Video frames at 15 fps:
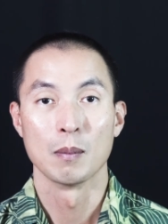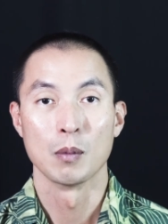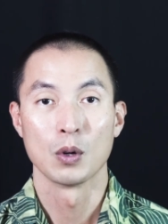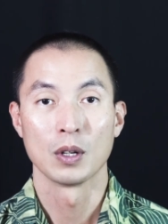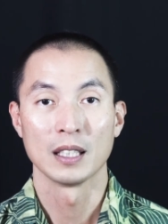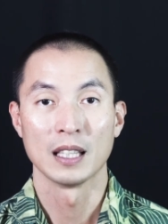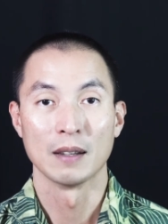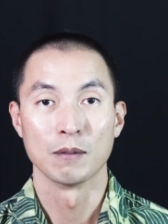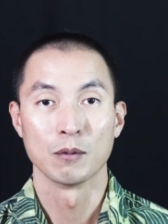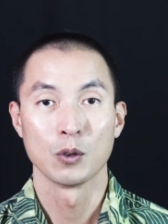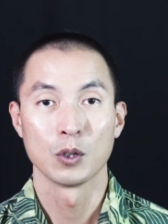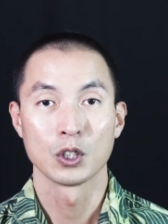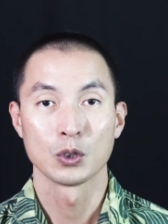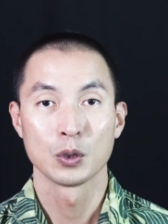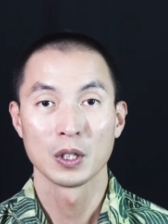more than
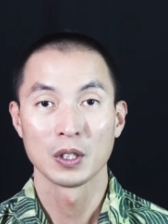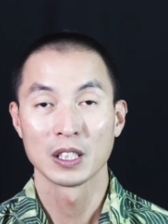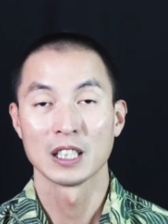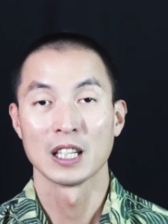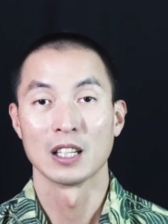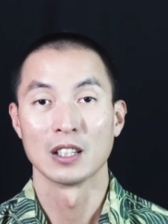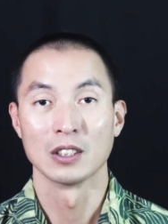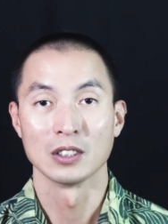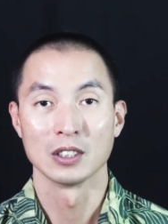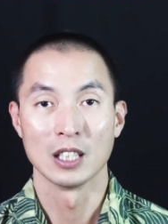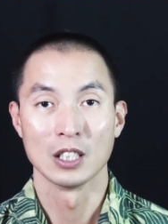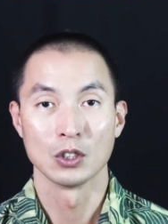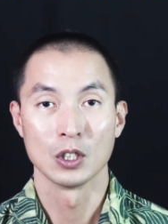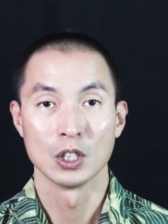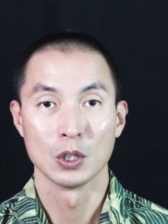$4 trillion
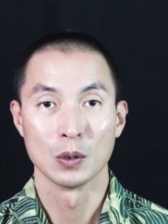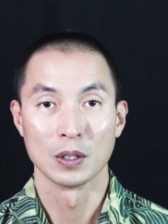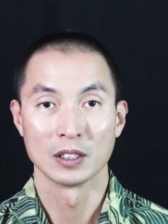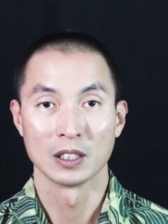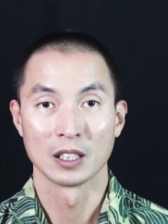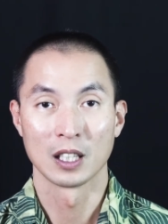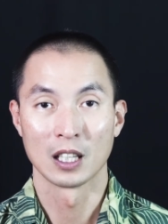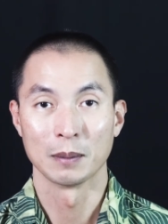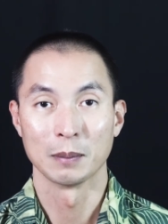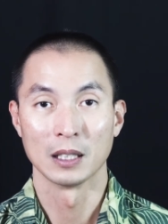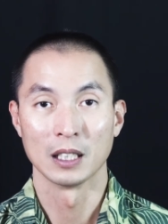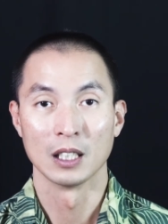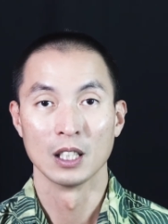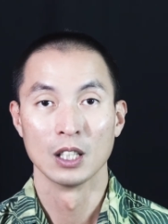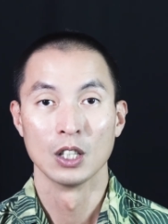into the US economy,